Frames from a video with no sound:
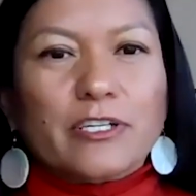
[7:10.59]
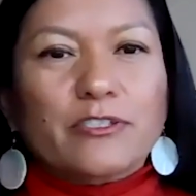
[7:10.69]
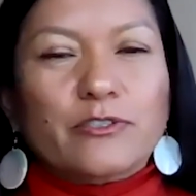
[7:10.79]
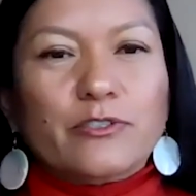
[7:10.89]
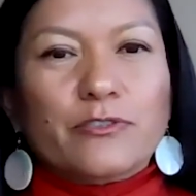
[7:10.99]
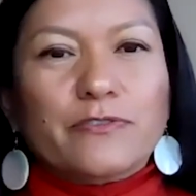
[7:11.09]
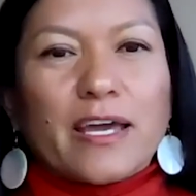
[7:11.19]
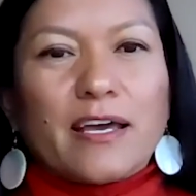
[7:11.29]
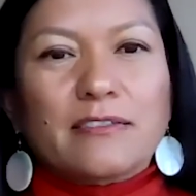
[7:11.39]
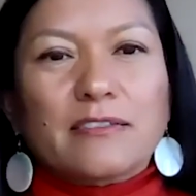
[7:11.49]
I served
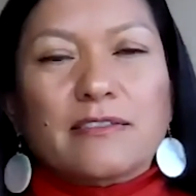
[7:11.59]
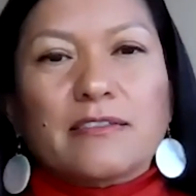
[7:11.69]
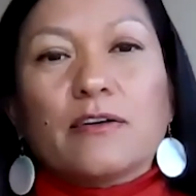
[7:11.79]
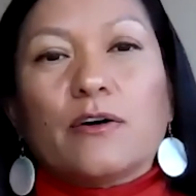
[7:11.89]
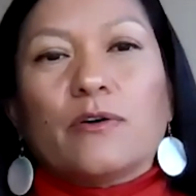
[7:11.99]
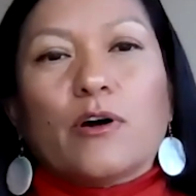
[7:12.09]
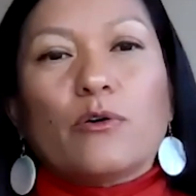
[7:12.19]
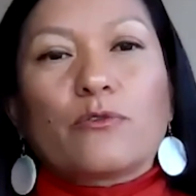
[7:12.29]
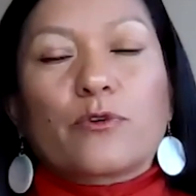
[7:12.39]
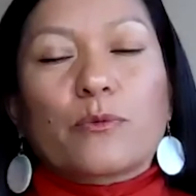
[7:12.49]
as the
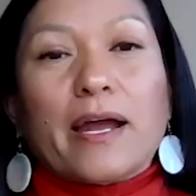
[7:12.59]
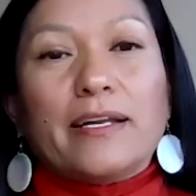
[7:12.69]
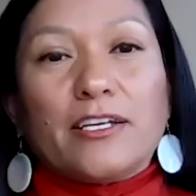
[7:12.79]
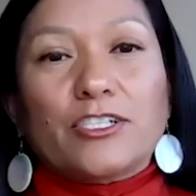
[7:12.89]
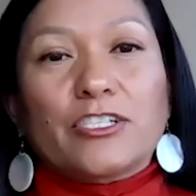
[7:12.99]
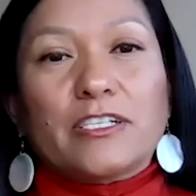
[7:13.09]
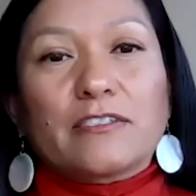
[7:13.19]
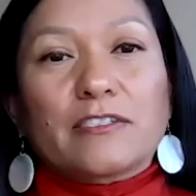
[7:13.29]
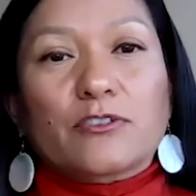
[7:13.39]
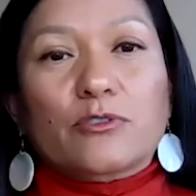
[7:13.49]
COO for My Nation
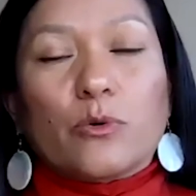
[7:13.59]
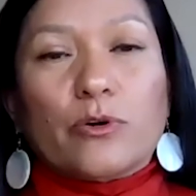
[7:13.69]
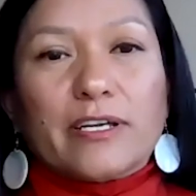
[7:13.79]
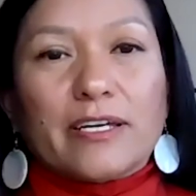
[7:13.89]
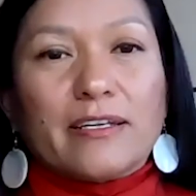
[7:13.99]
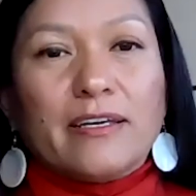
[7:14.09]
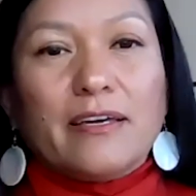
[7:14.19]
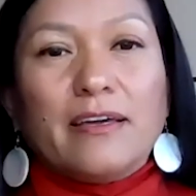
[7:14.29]
in Central Oregon.